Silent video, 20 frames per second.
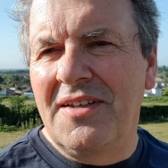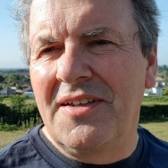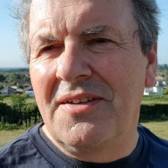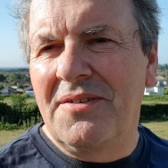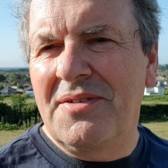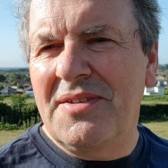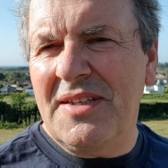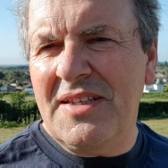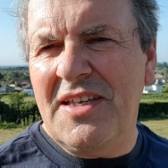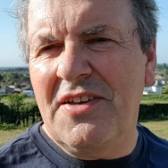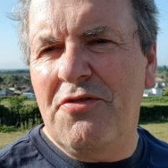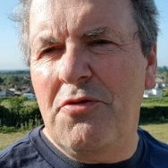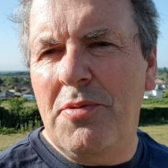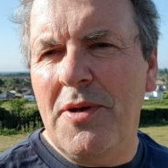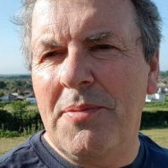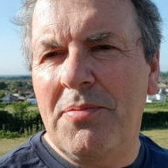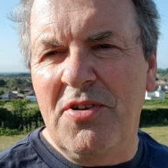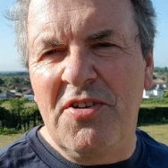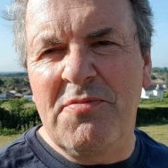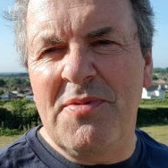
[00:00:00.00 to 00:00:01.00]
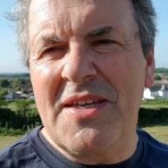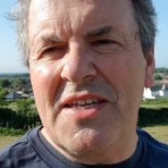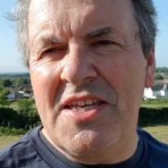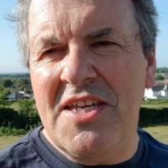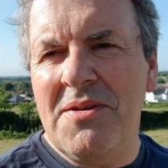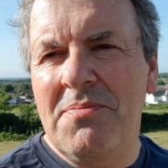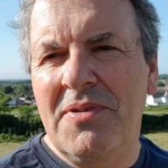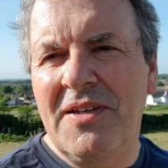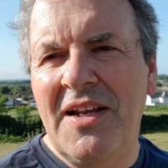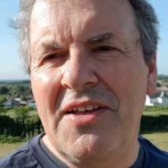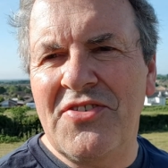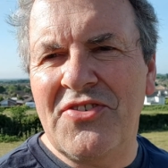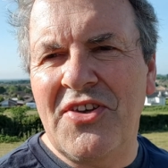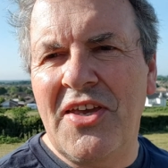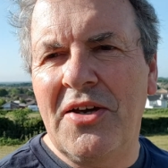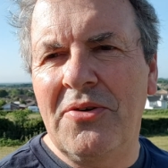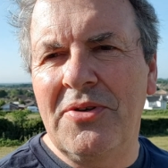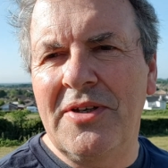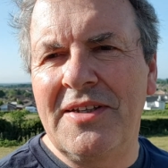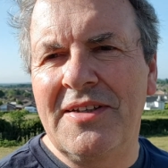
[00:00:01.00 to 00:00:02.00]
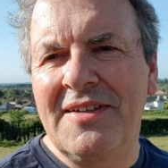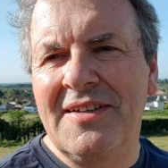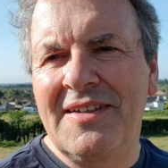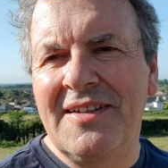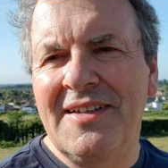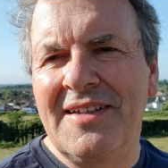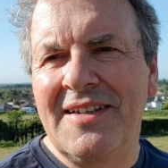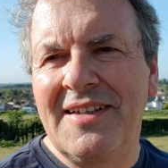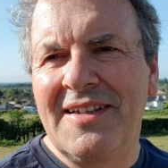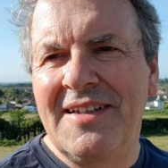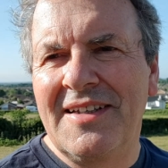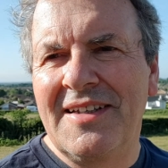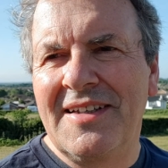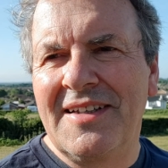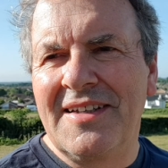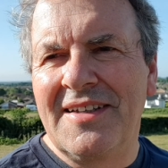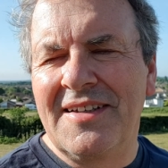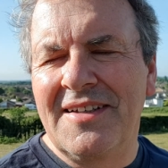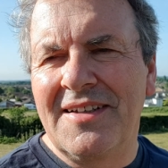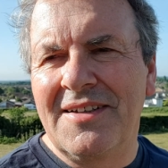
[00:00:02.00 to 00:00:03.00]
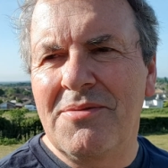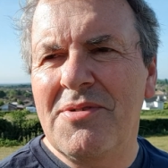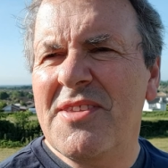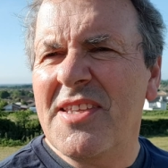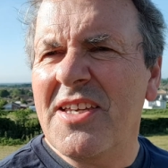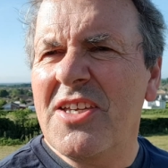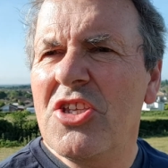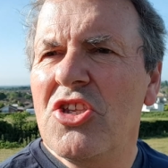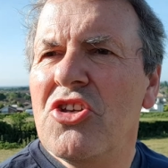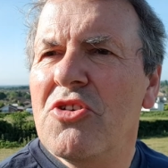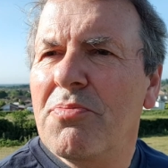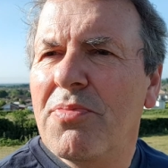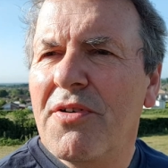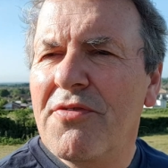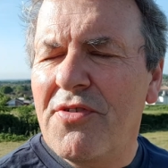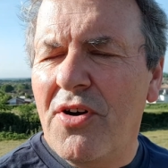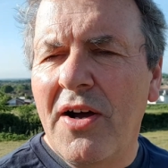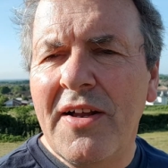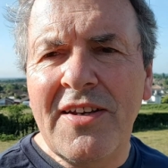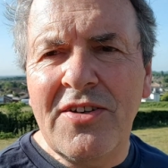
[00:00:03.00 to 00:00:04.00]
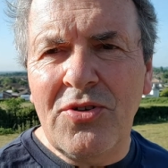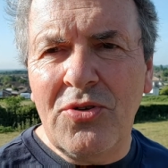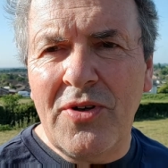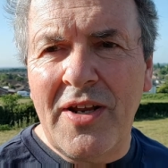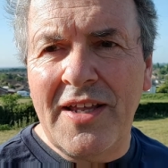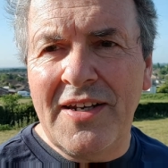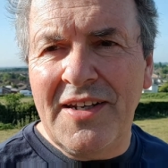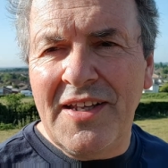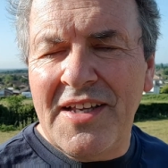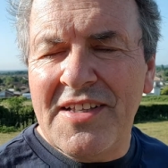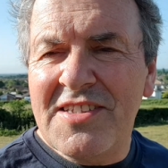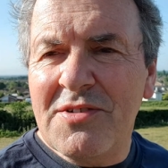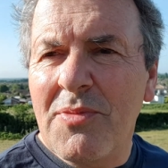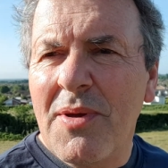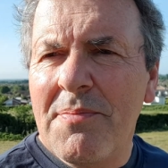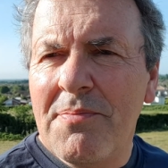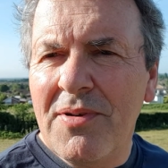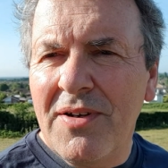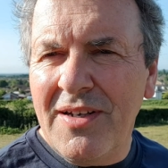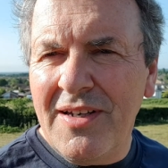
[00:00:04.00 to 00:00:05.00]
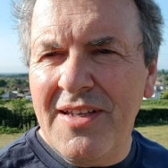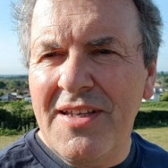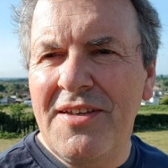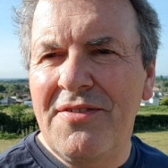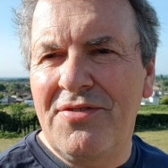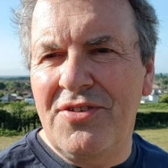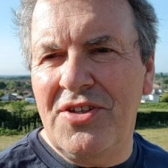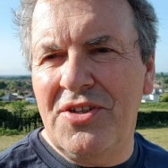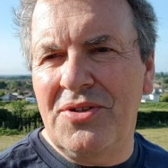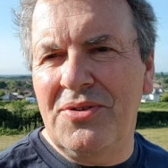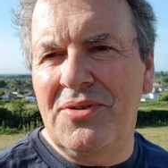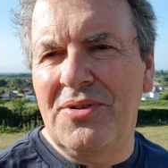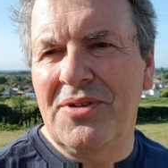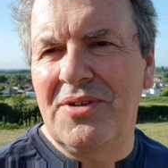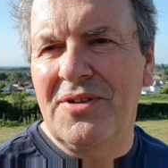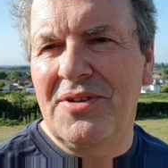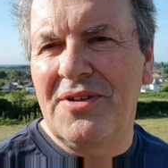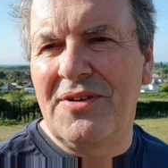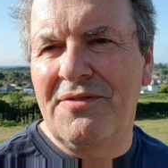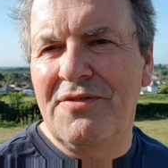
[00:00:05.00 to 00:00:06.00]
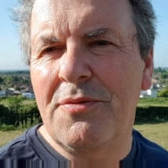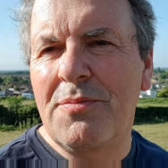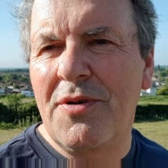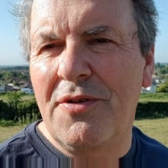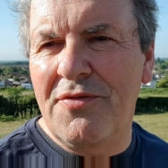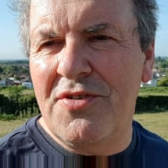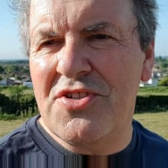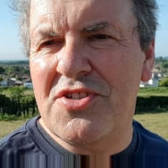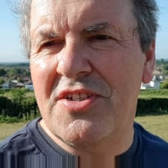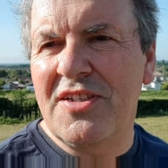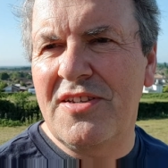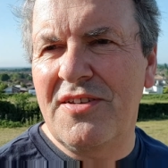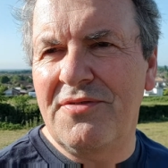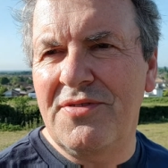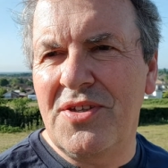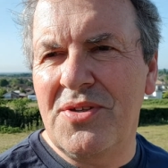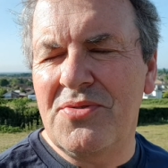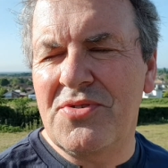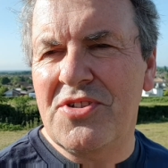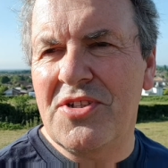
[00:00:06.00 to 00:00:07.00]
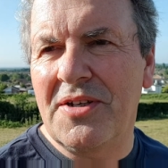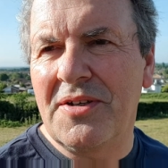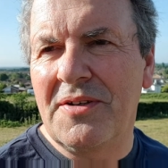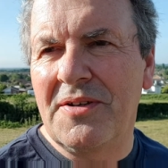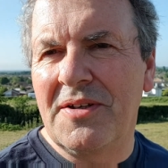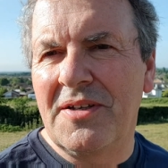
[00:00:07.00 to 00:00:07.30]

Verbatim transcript: We thank you for people who've been keeping us going. We thank you that you provided all our needs and we believe you for provision in the future.